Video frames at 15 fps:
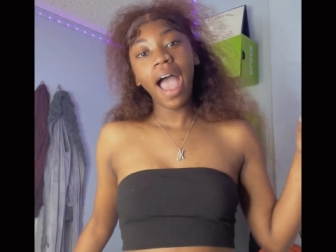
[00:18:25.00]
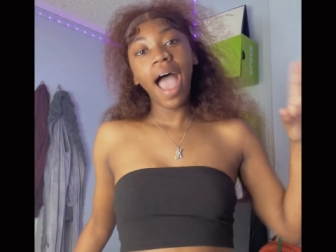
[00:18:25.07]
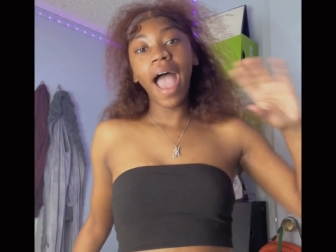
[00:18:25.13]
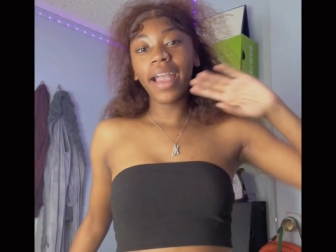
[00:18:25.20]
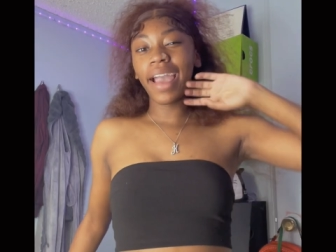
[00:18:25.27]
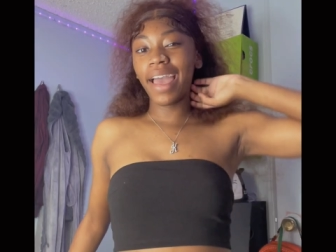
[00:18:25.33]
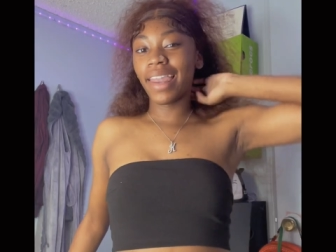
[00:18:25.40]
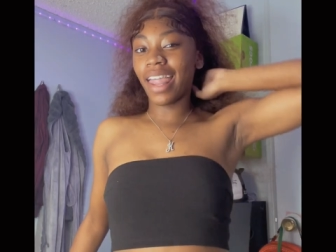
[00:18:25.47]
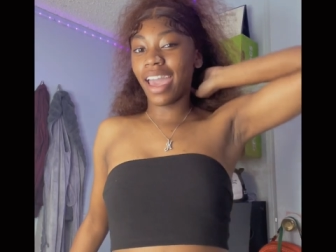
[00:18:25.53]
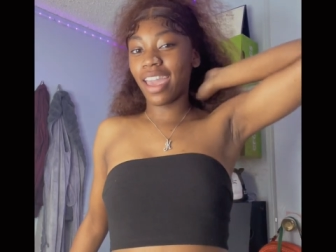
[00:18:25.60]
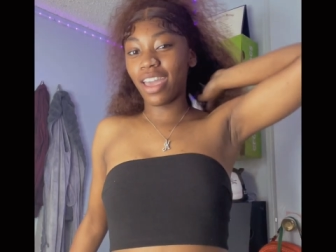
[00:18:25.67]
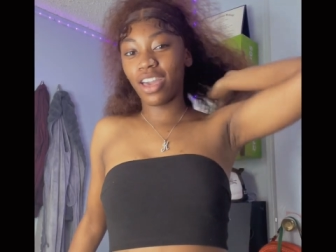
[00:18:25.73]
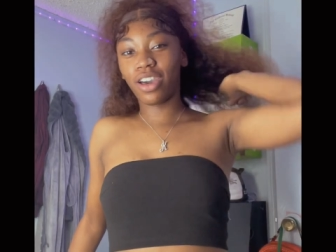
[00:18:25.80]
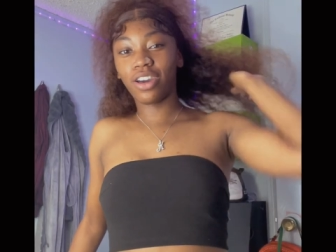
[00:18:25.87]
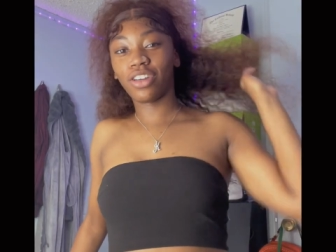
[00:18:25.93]
I got like
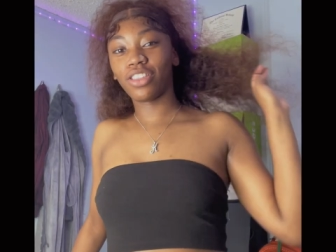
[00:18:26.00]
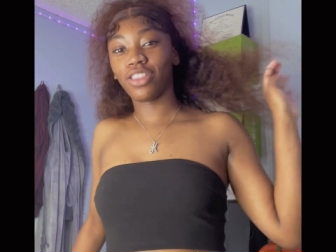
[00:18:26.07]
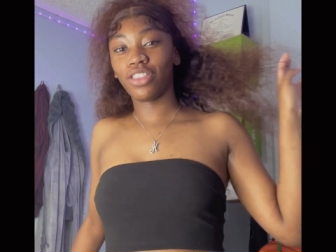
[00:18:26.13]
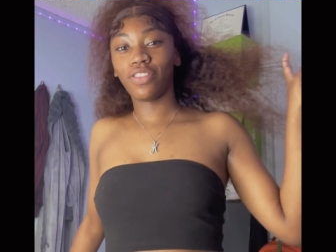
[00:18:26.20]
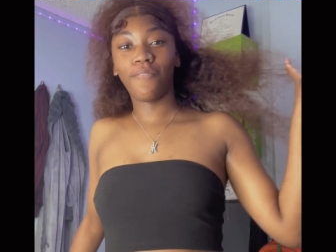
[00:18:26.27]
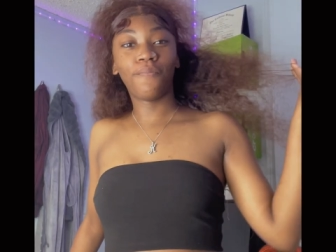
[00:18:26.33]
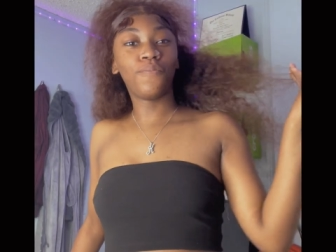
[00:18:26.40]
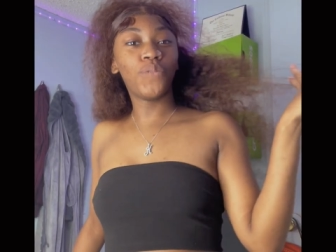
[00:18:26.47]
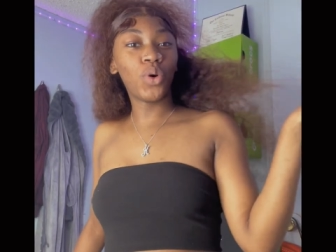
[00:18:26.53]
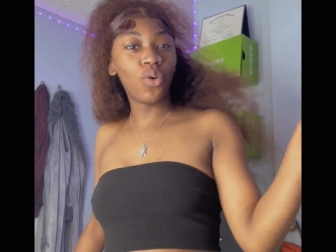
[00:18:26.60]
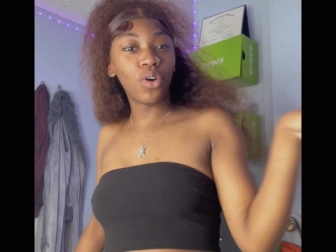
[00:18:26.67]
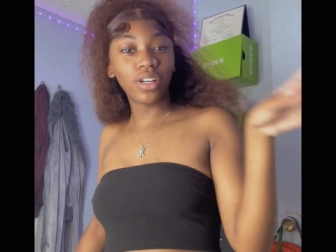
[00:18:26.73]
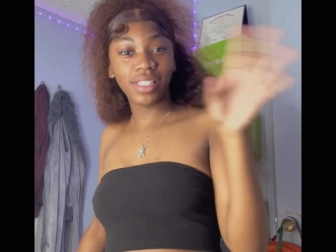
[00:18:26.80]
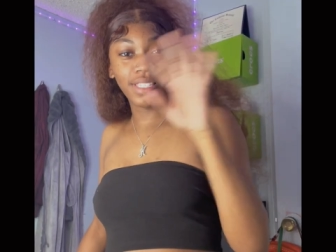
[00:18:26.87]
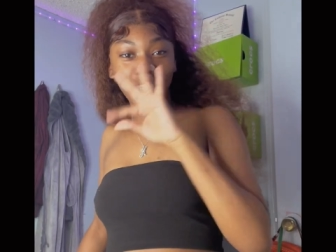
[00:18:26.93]

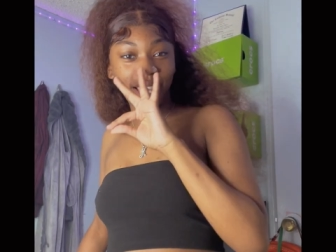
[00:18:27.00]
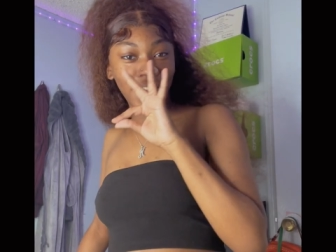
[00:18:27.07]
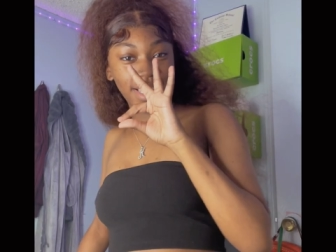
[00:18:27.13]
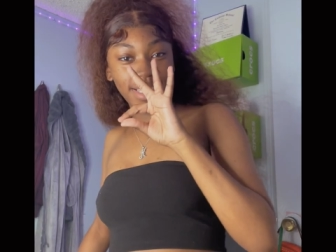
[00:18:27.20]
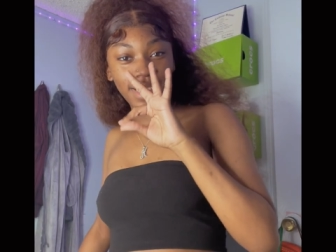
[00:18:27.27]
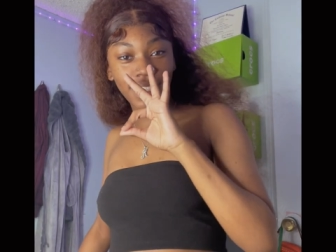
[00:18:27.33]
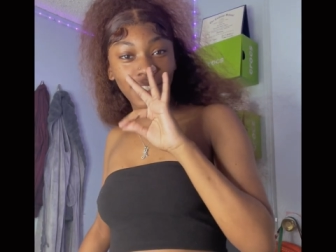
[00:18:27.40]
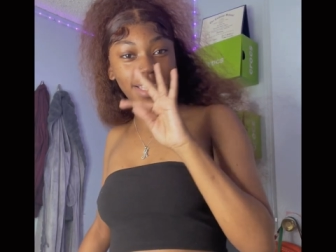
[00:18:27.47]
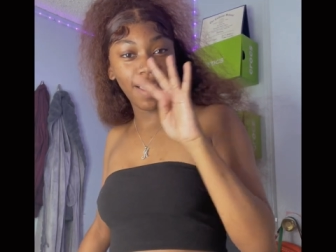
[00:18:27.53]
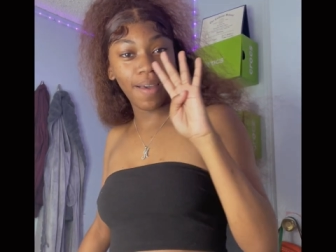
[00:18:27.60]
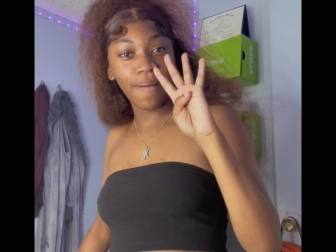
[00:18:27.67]
four seats.